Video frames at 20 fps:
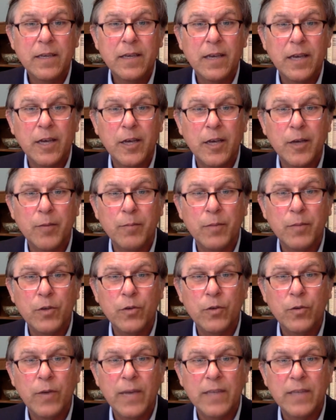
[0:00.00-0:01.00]

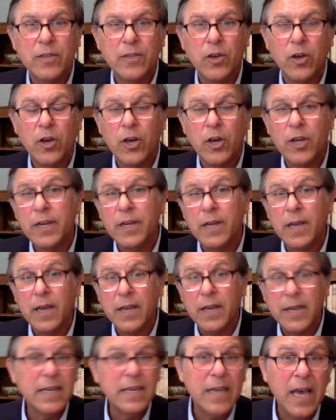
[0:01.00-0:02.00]
who has gone
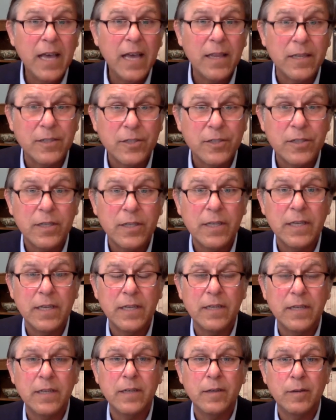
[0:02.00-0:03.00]
unacknowledged
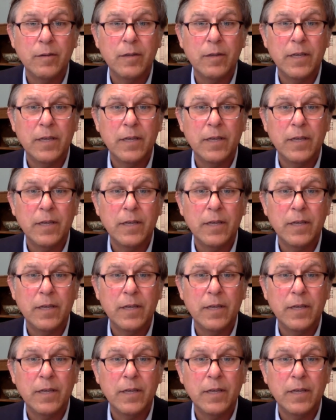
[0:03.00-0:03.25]
in